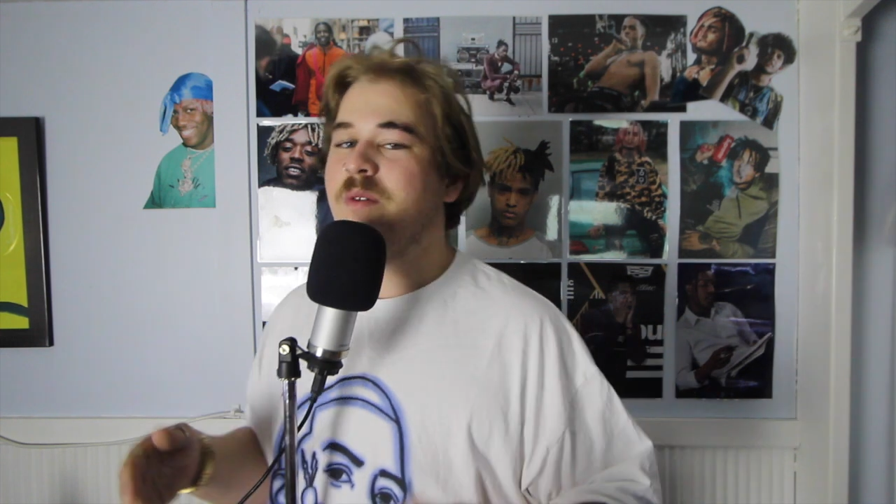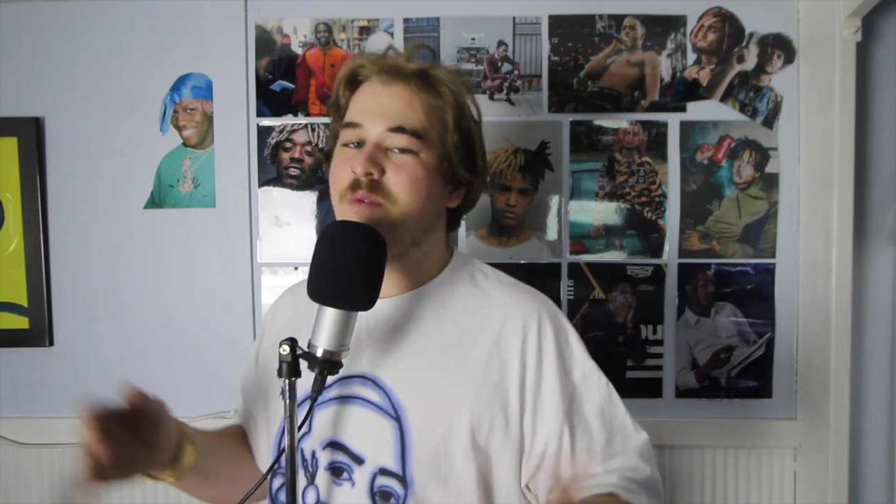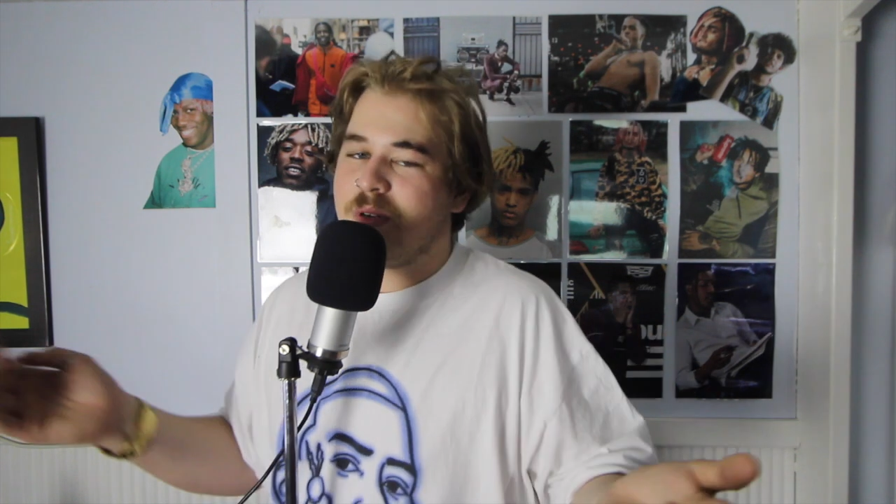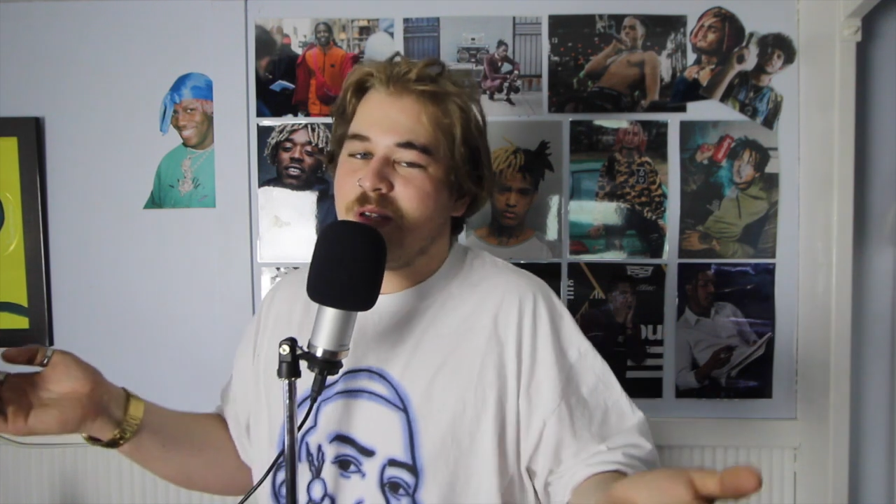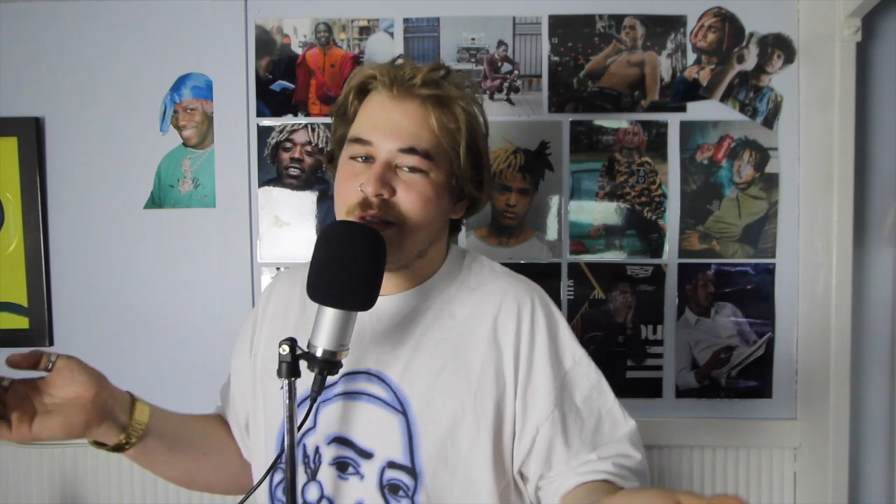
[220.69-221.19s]

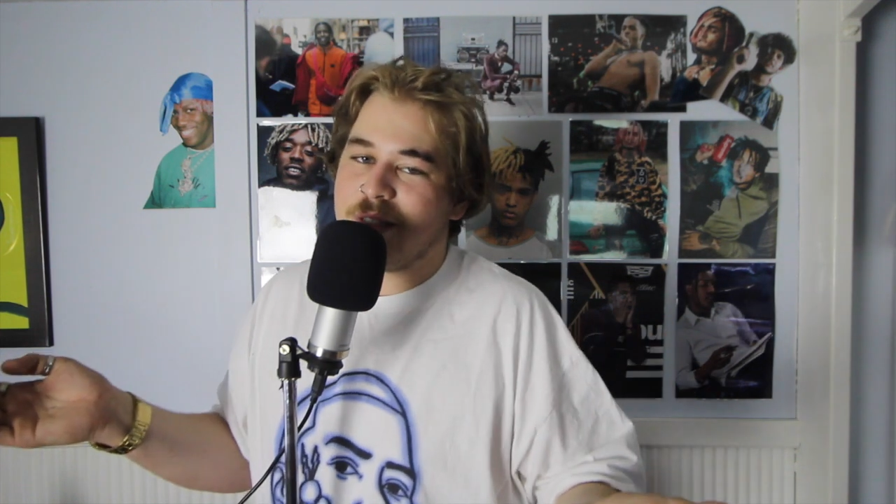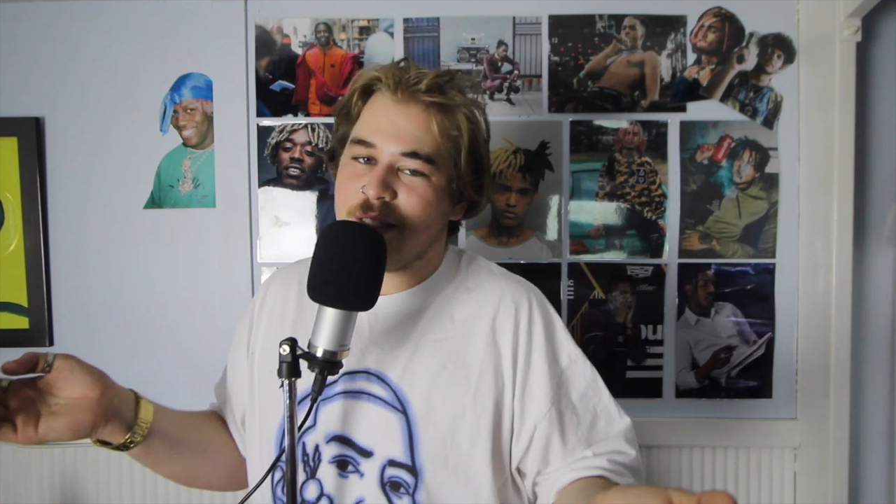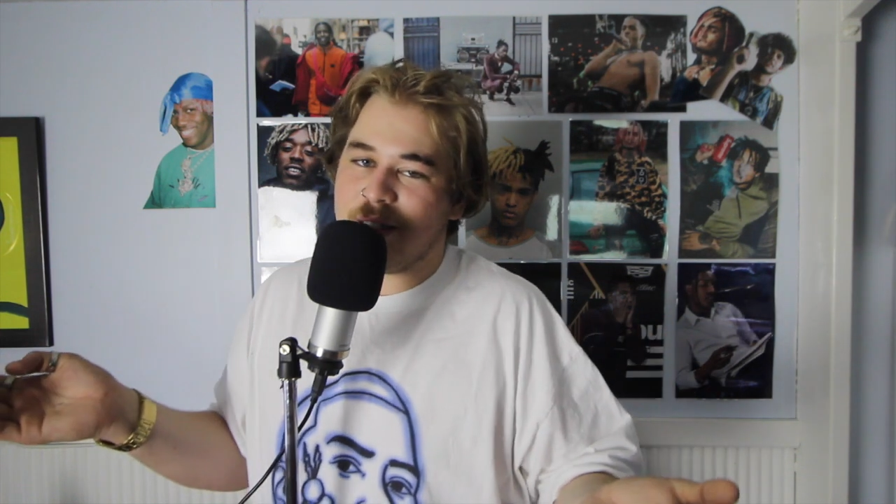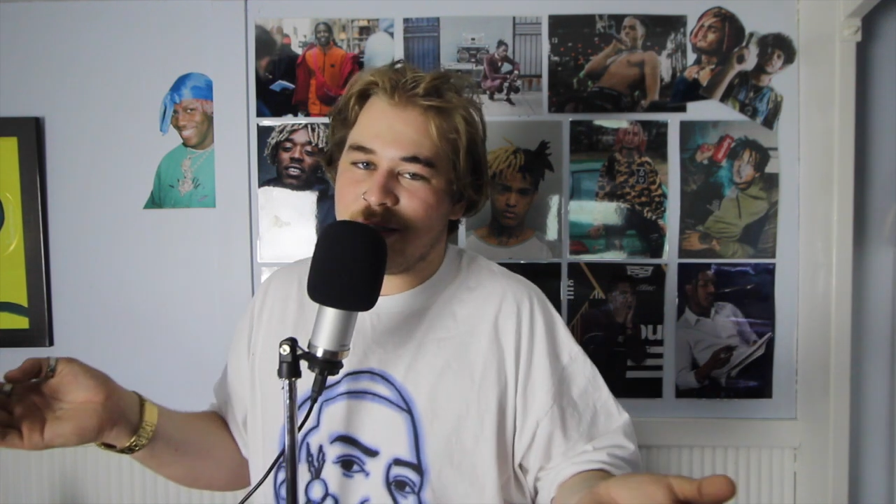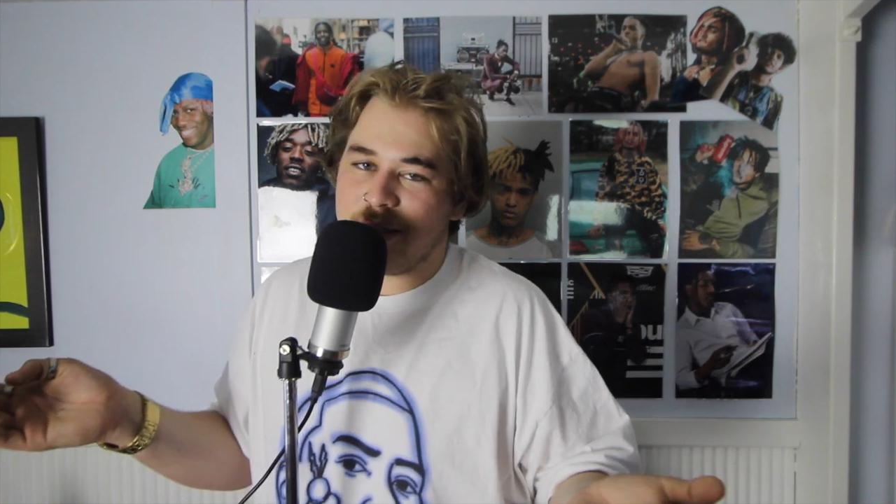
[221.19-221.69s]
or closer
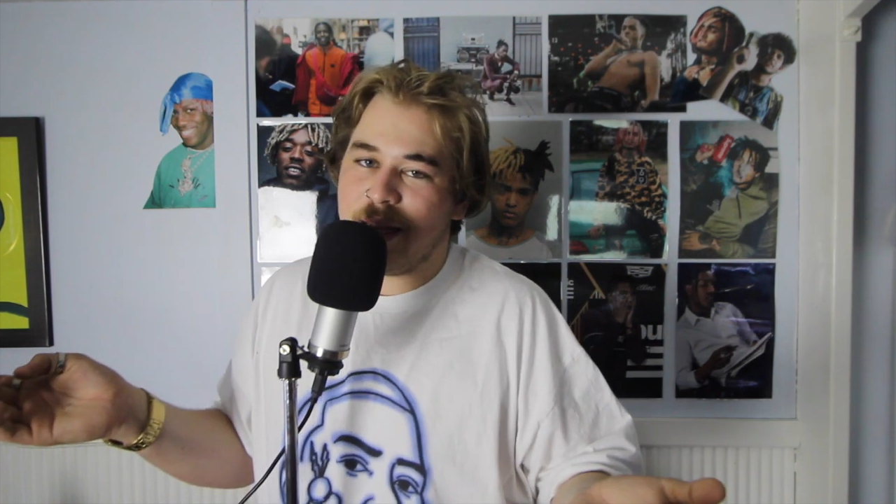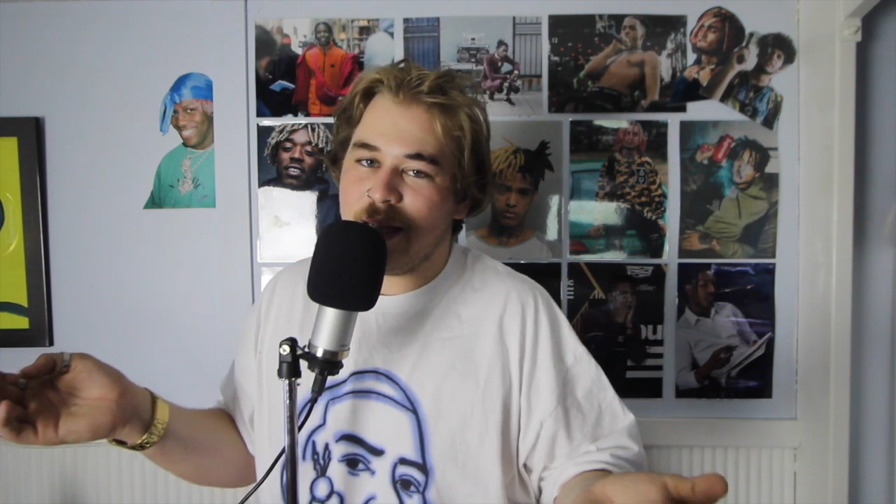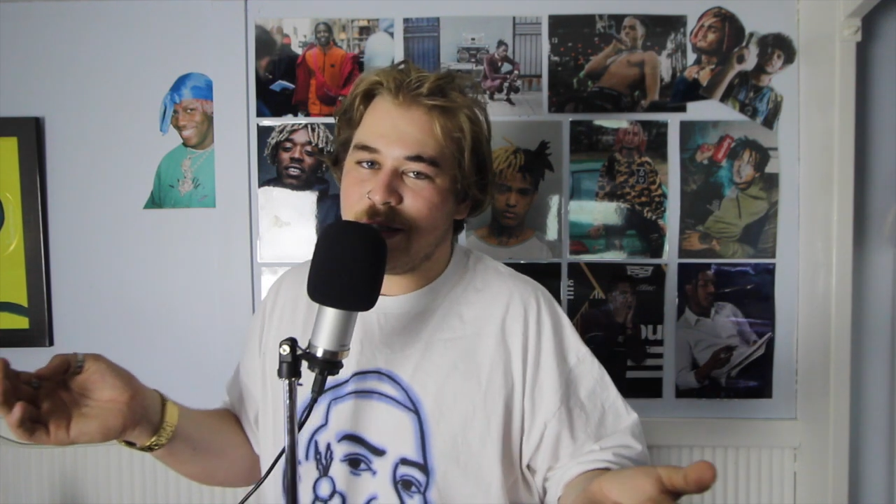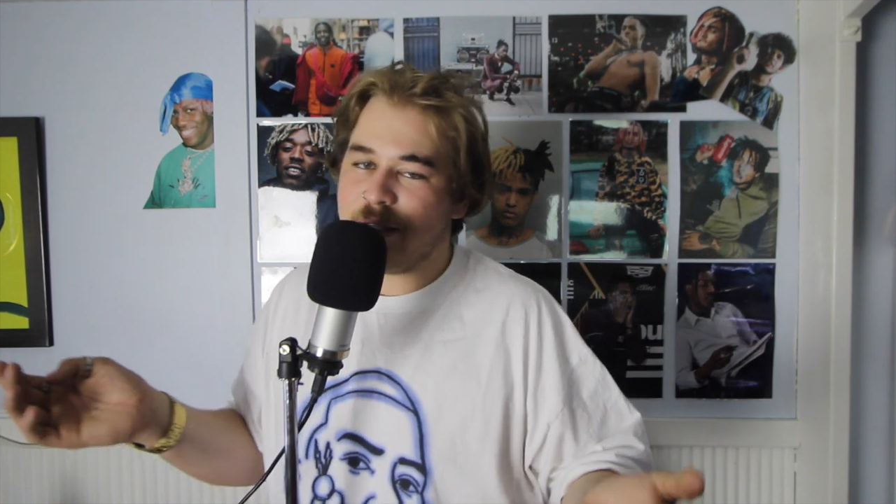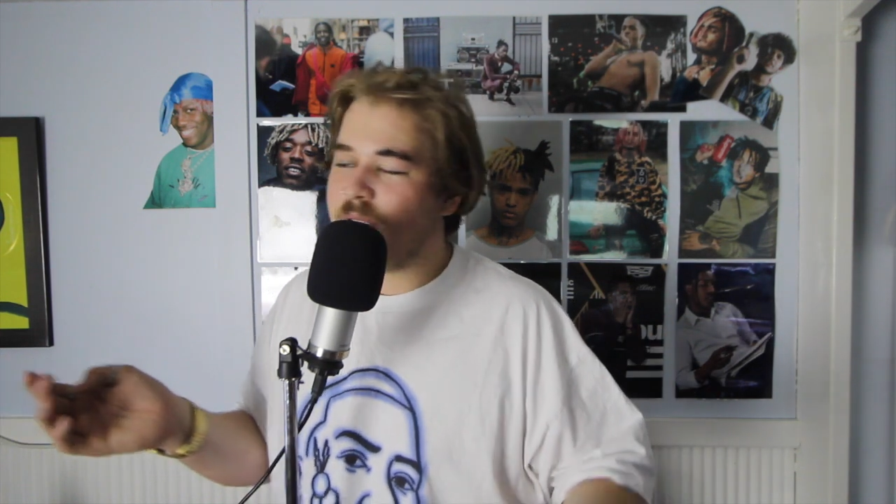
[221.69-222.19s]
to the
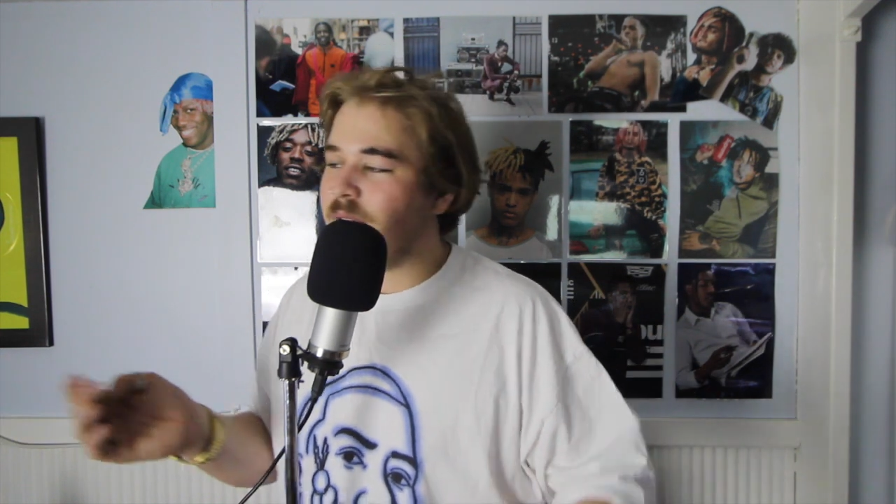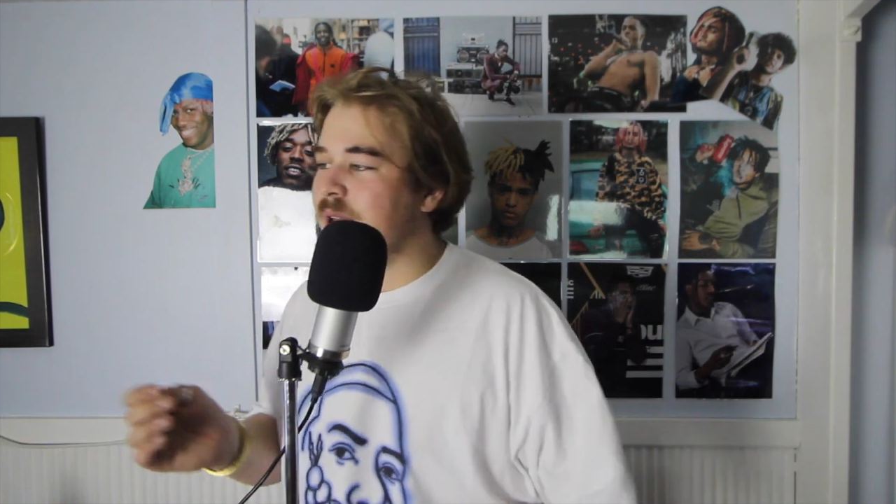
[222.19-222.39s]
stage,